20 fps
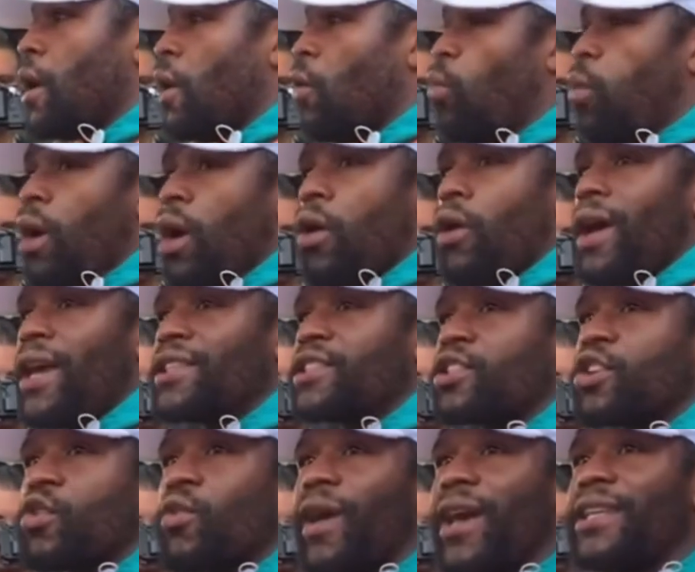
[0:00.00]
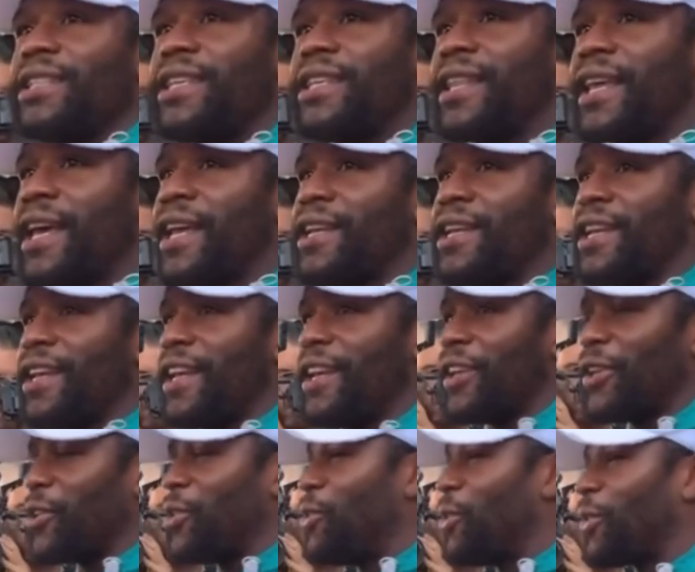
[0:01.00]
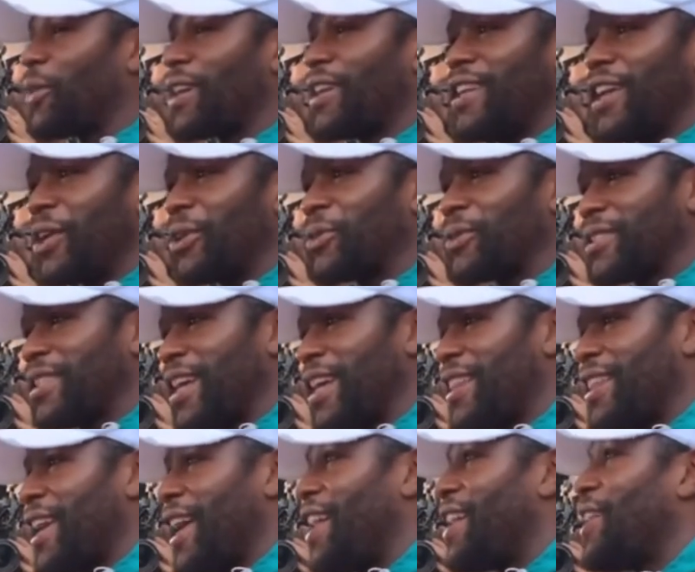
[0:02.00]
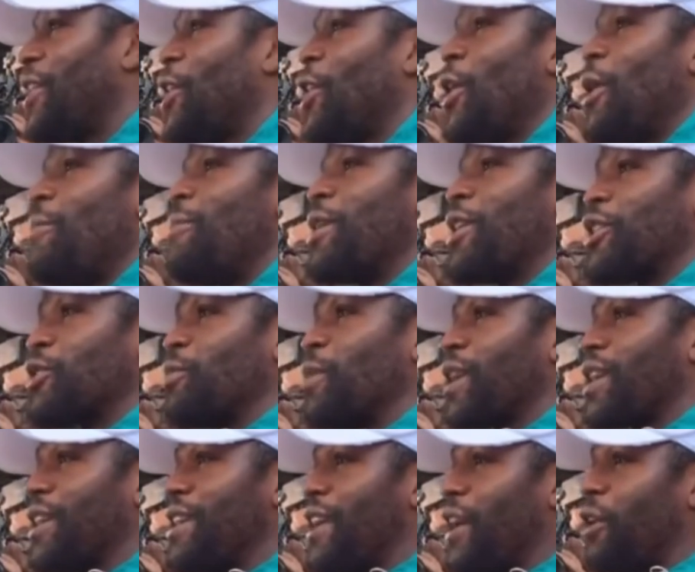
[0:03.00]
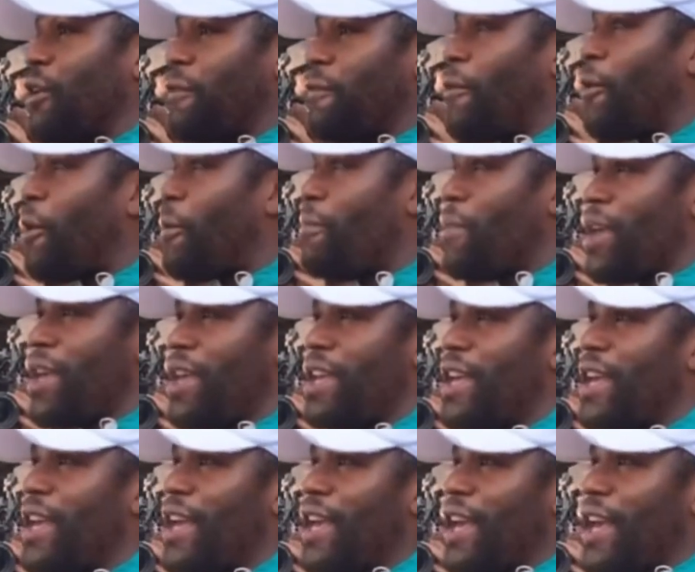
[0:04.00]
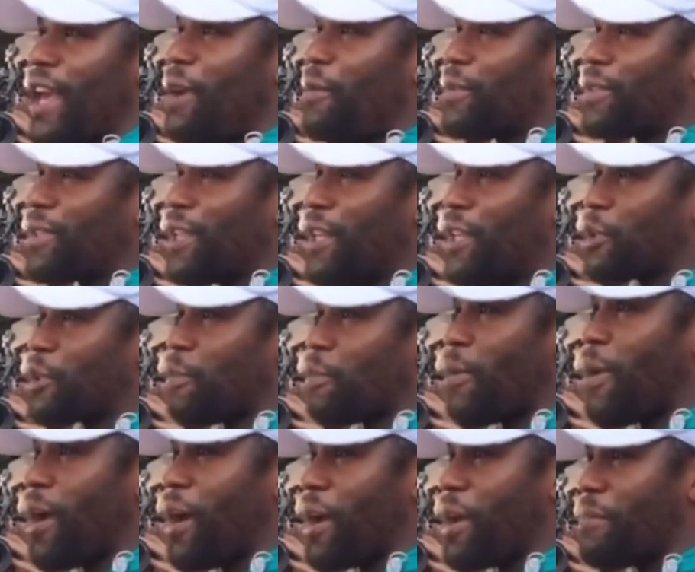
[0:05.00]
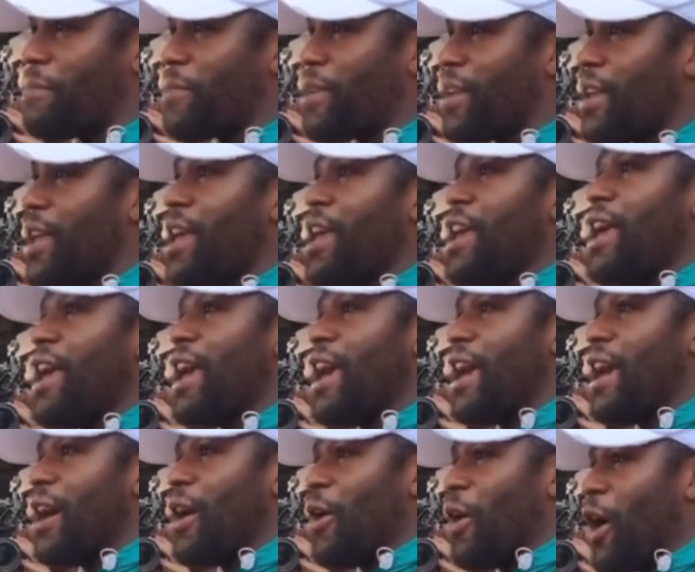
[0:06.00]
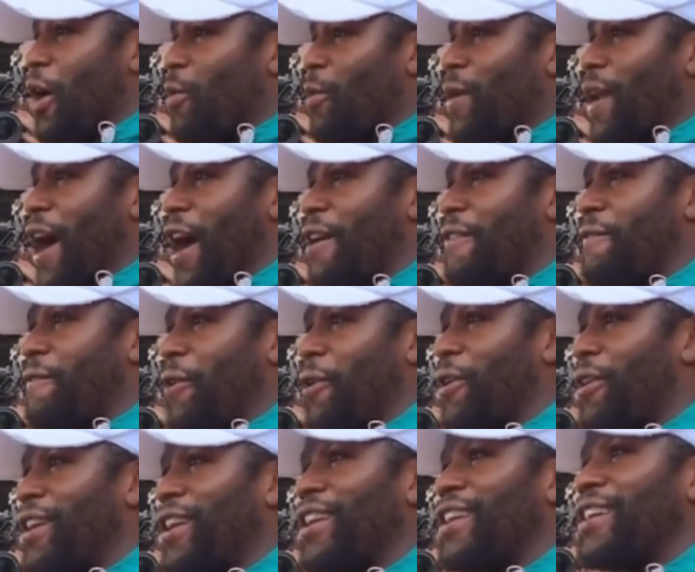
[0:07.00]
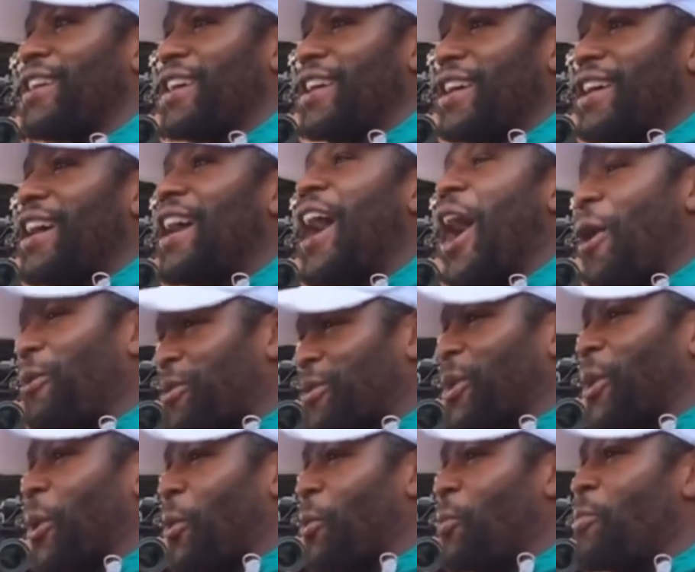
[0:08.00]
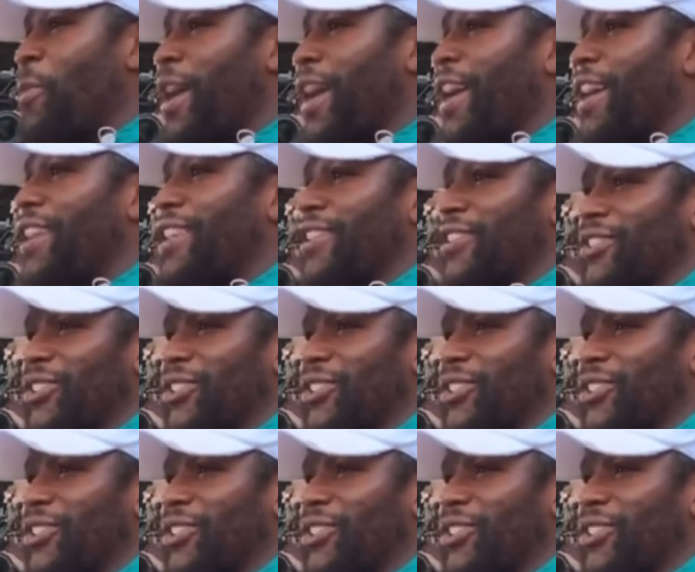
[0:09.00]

Well, it's crazy that, you know, Canelo said that, because when Canelo fought me, he was in his prime. And when I fought, I was an old man.